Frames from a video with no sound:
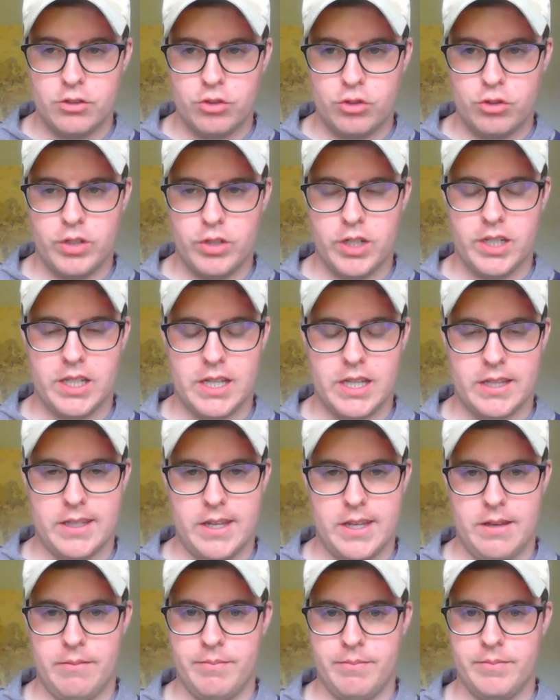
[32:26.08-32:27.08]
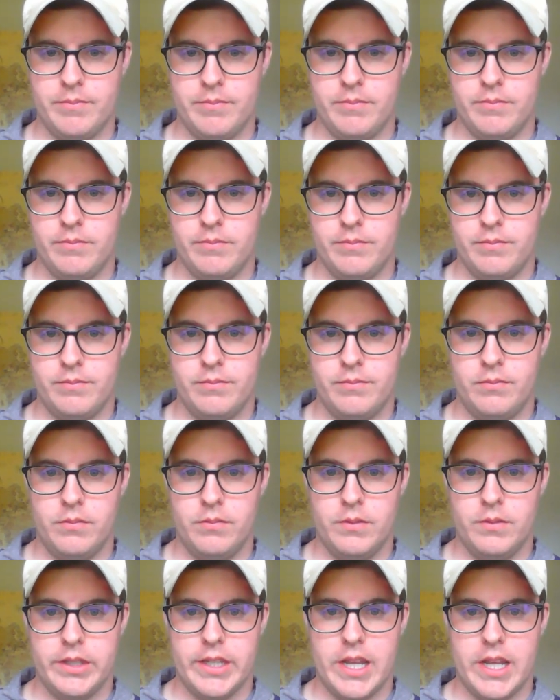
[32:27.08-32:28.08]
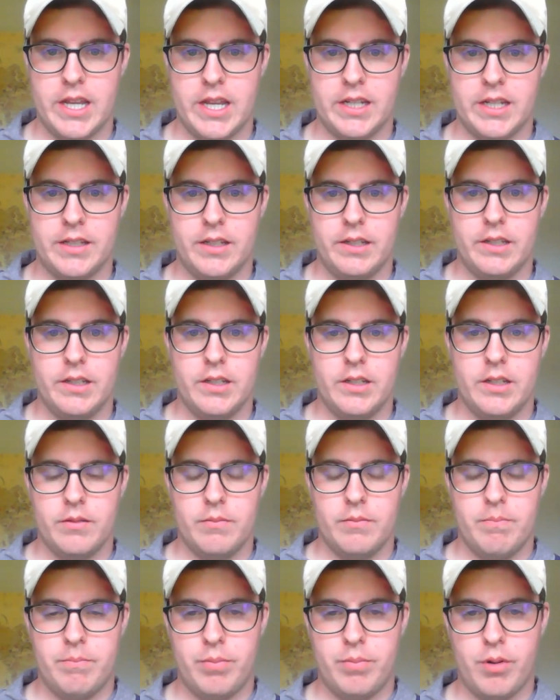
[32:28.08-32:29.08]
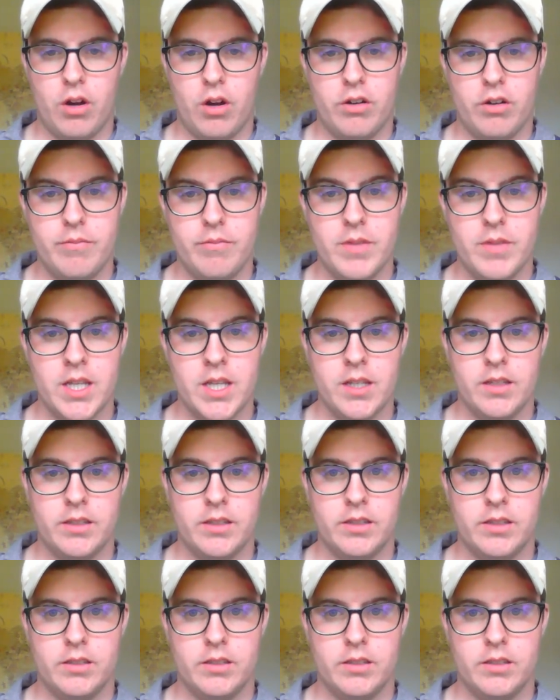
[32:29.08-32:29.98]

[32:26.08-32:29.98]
tricking them. And part of me,